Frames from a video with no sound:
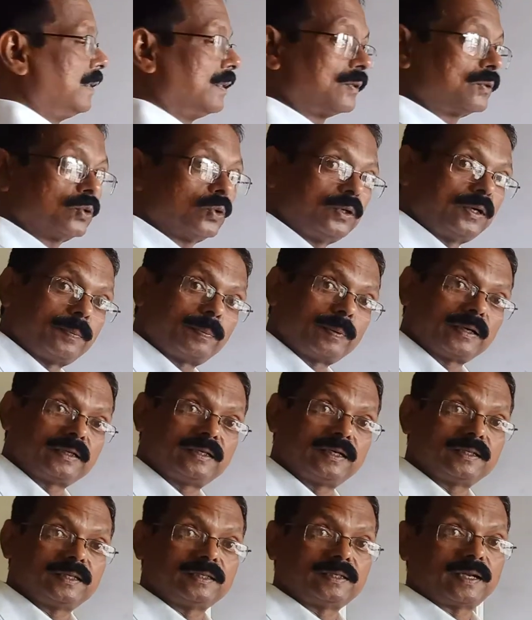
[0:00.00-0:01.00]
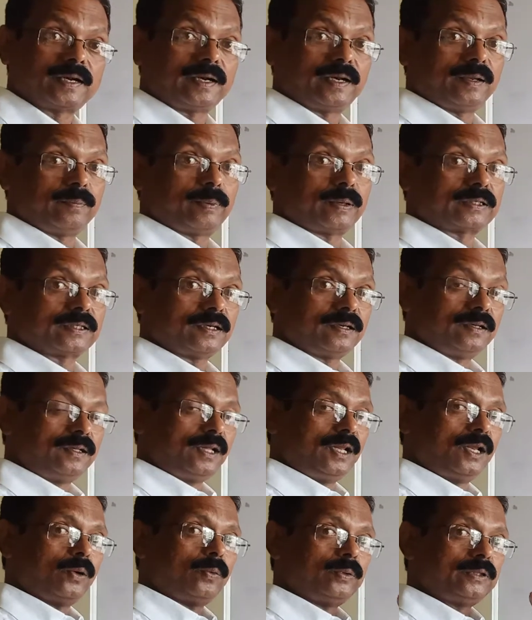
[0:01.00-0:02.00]
So differentiate the generating function
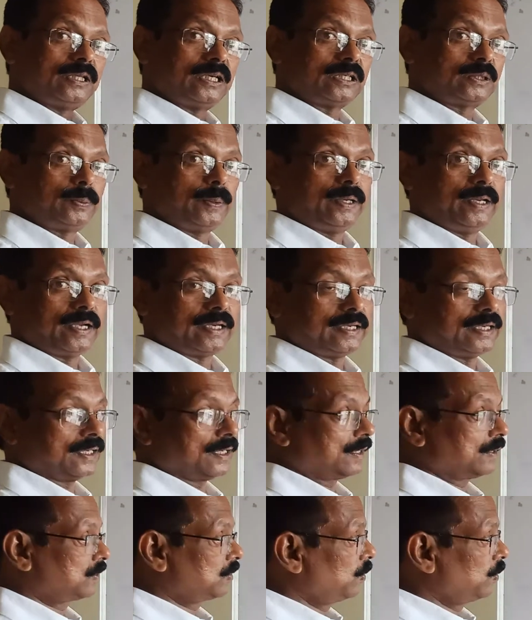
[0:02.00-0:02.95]
with respect to x here.